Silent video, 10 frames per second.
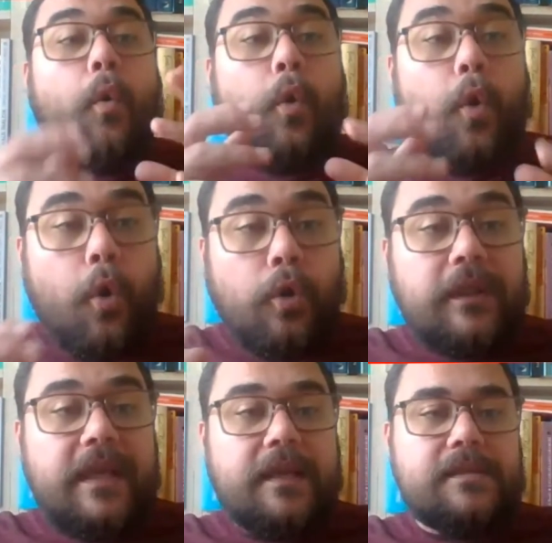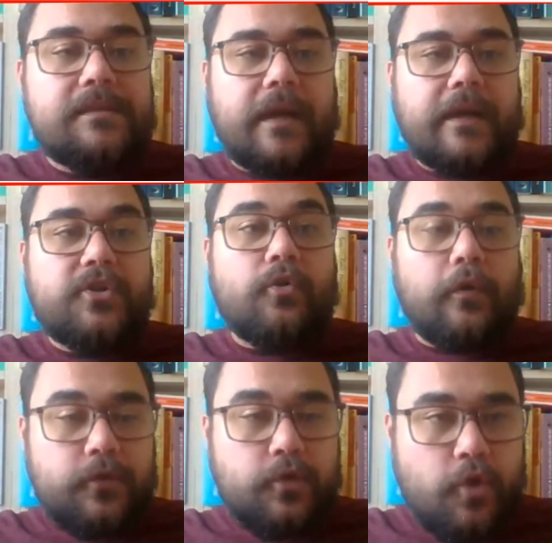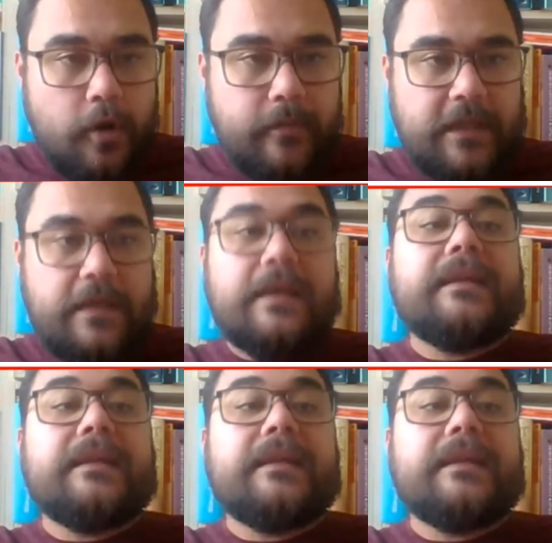all legal structure of Germany